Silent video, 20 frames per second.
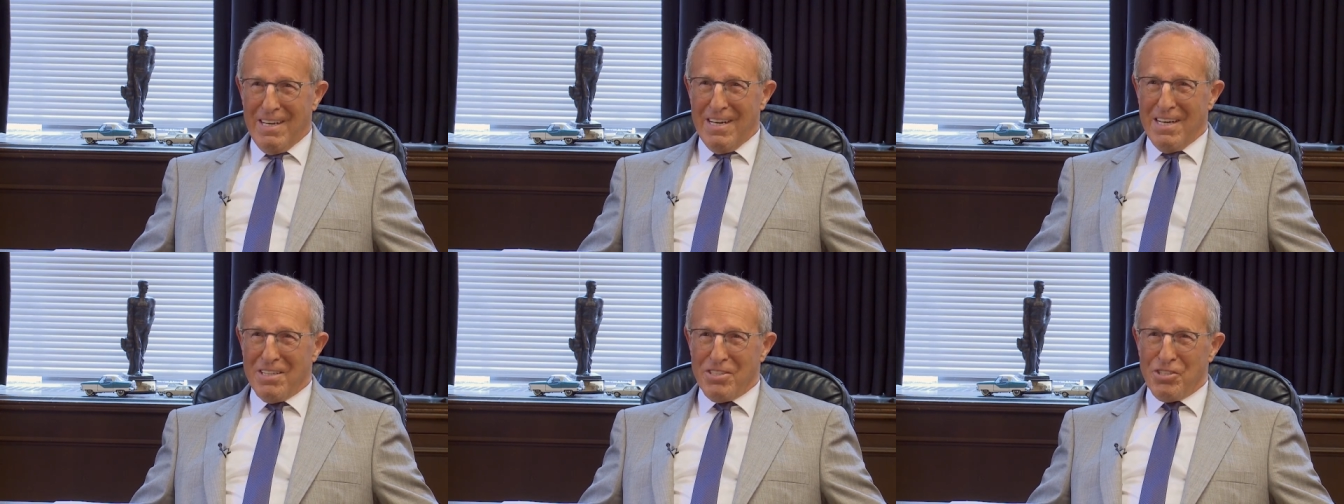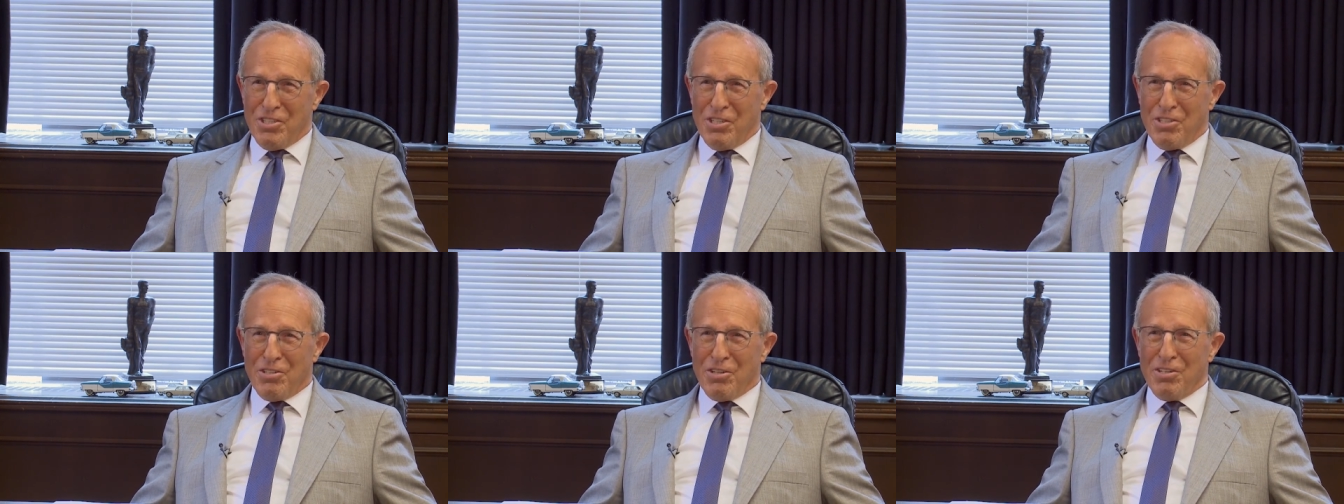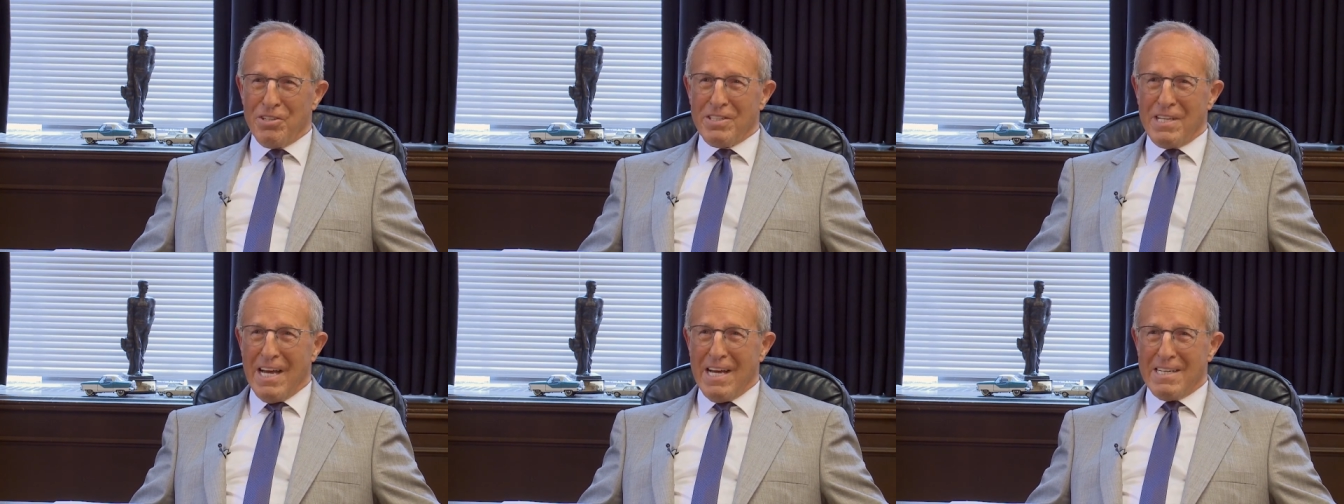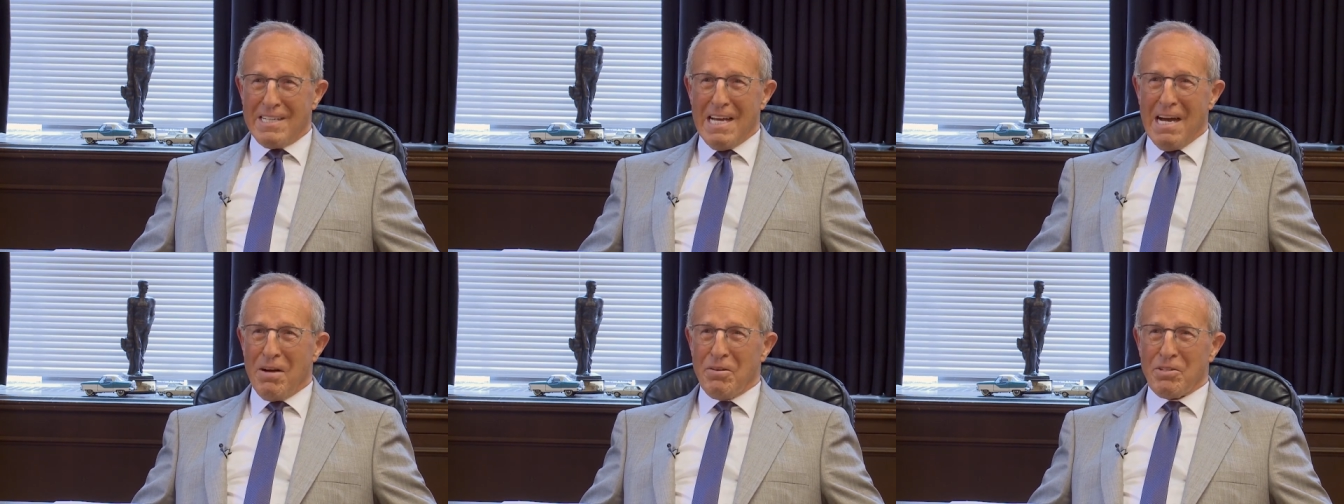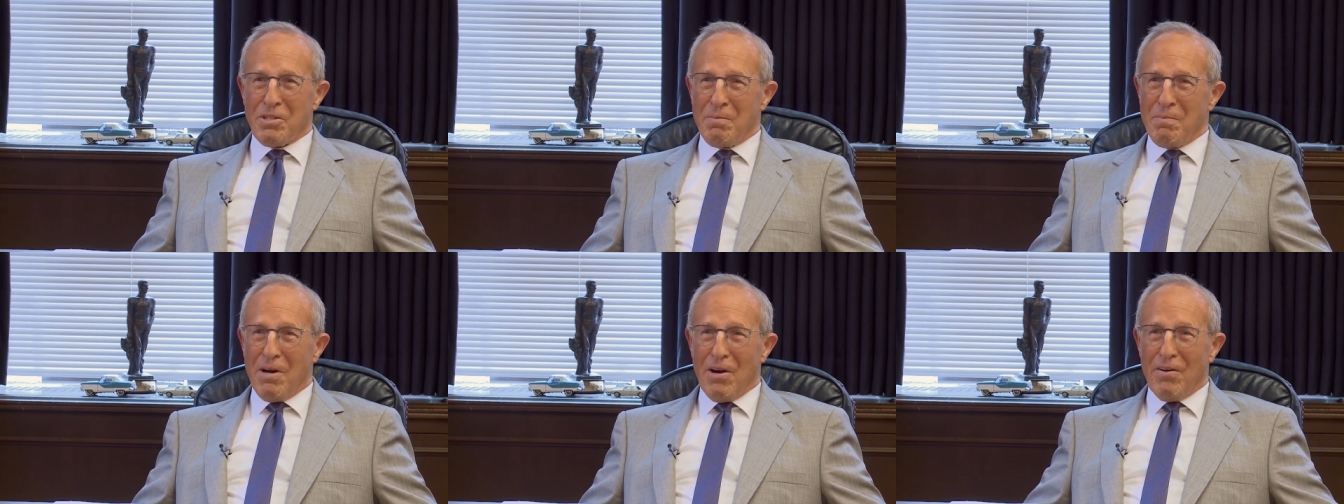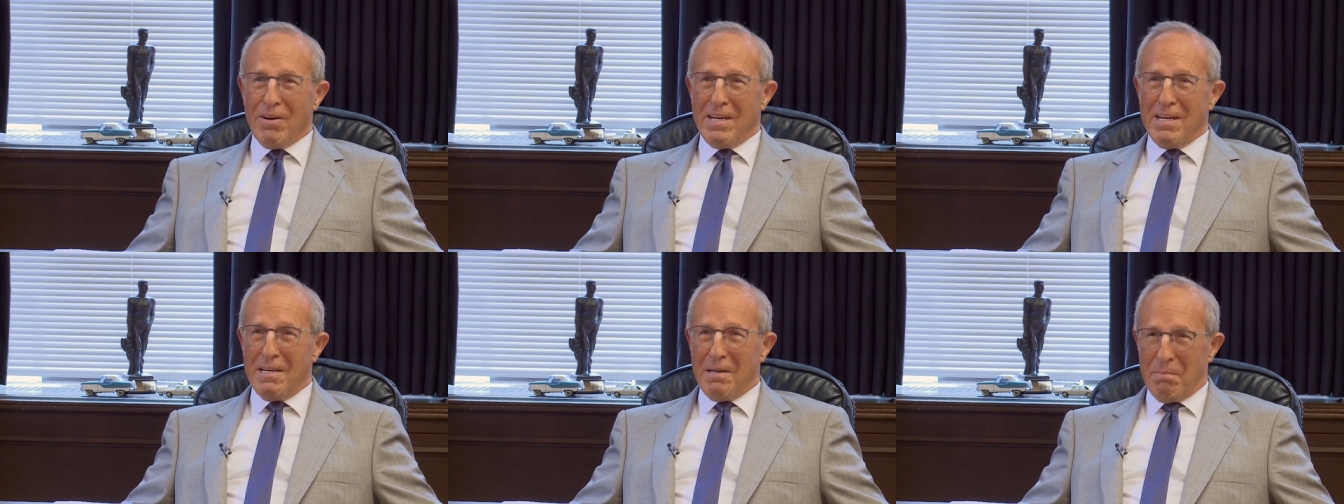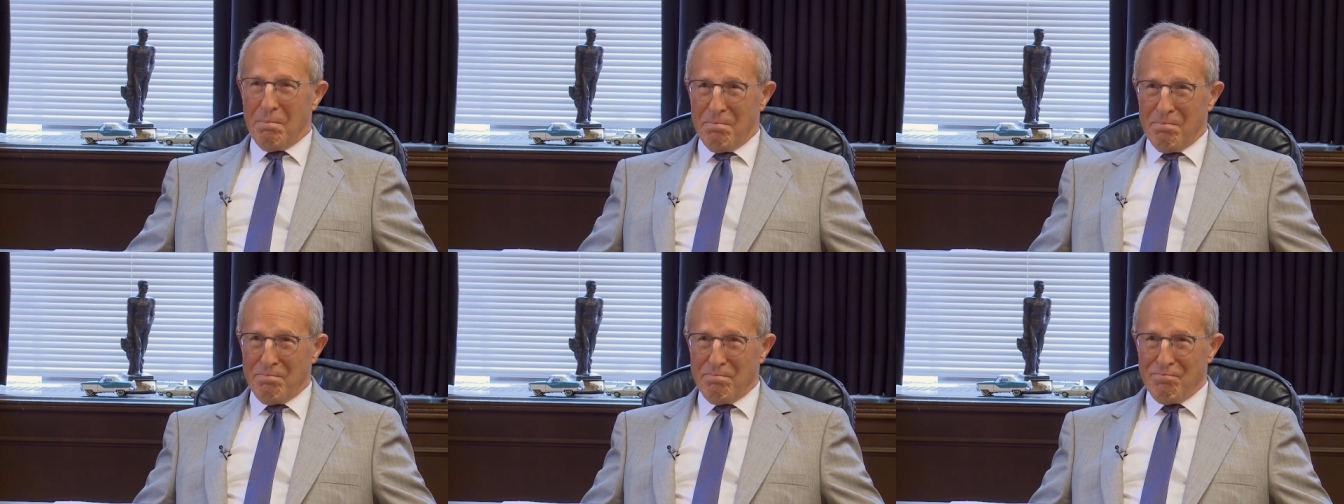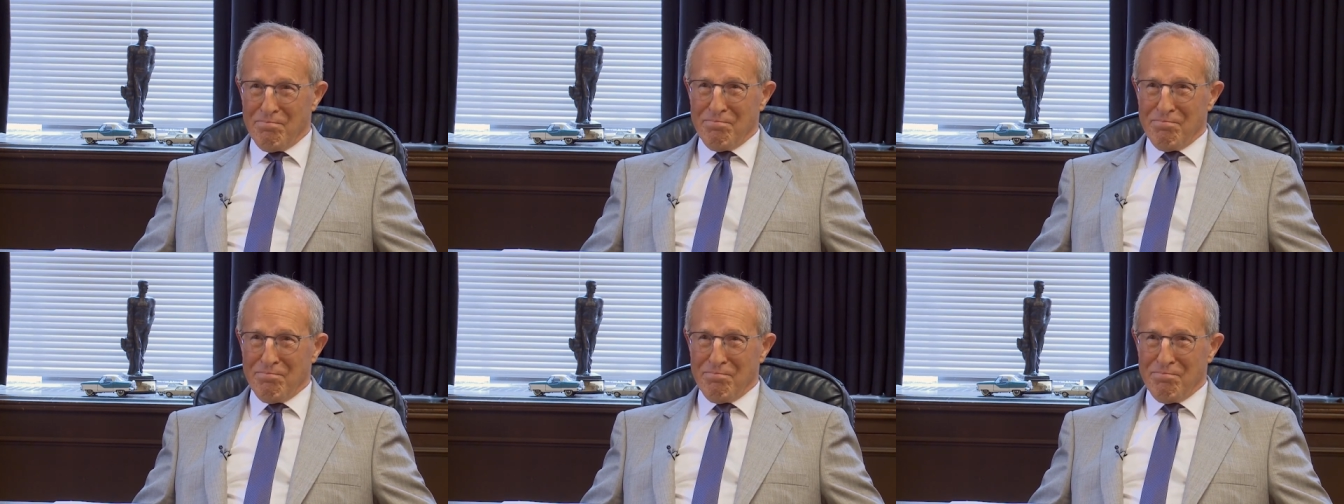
And she turned that down to marry him.